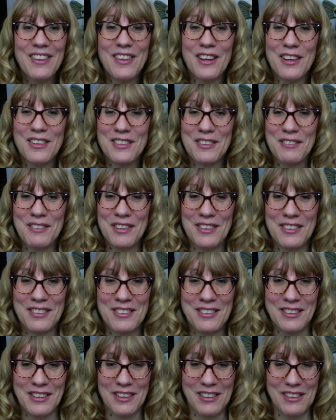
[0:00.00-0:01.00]
Those of you,
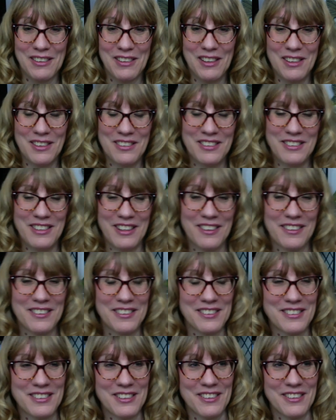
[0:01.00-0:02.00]
this is a, a
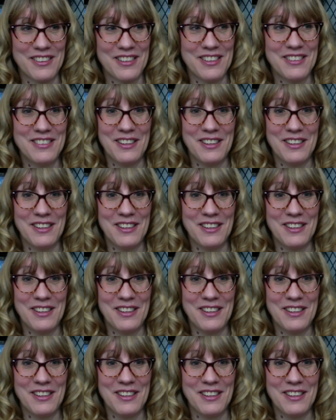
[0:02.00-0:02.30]
hysterical story.